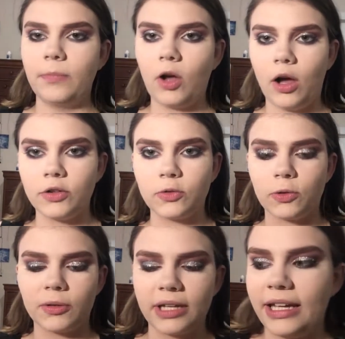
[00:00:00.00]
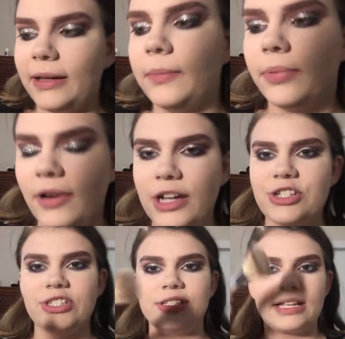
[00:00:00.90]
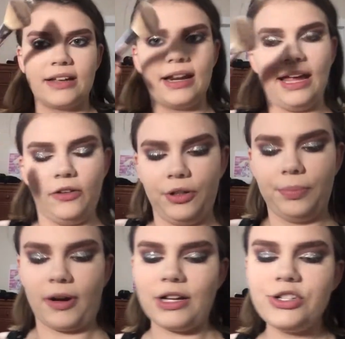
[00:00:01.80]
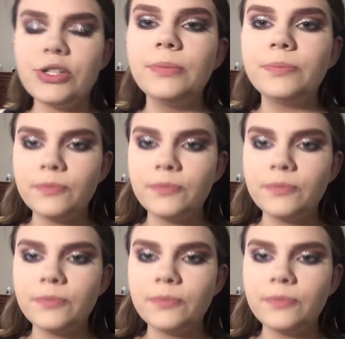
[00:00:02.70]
contour-y brush. It's like an angled brush.